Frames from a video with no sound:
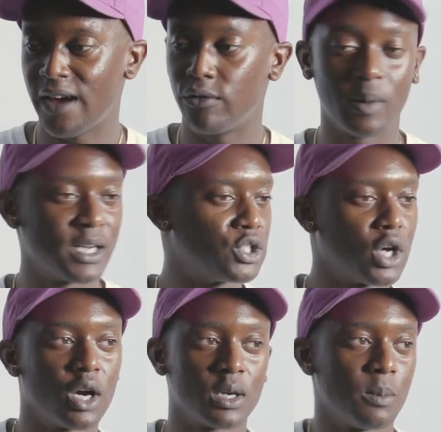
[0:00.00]
Everybody's
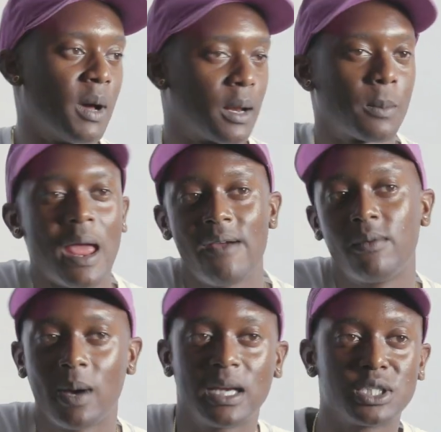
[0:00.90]
talking about him.
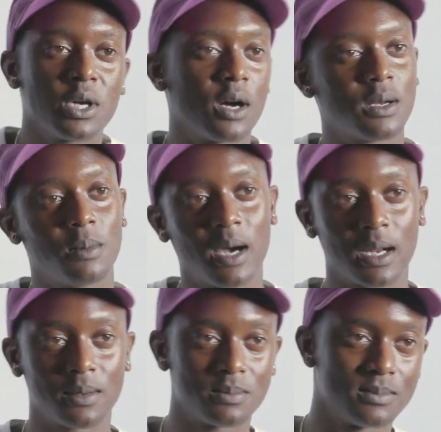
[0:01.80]
Everybody's talking
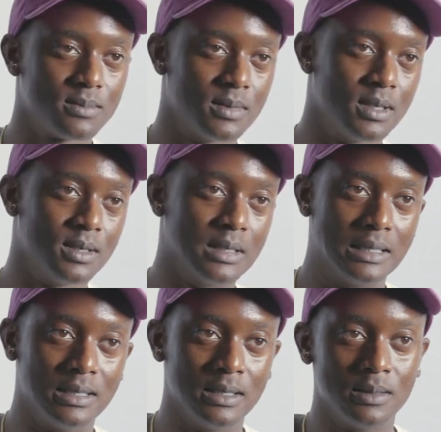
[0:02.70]
about him.
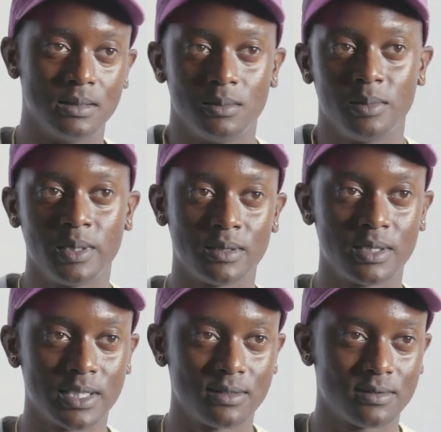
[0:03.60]

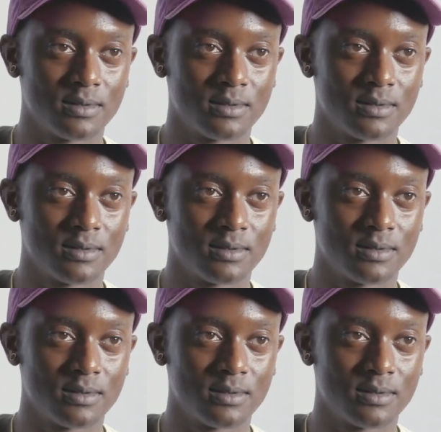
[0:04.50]
Period.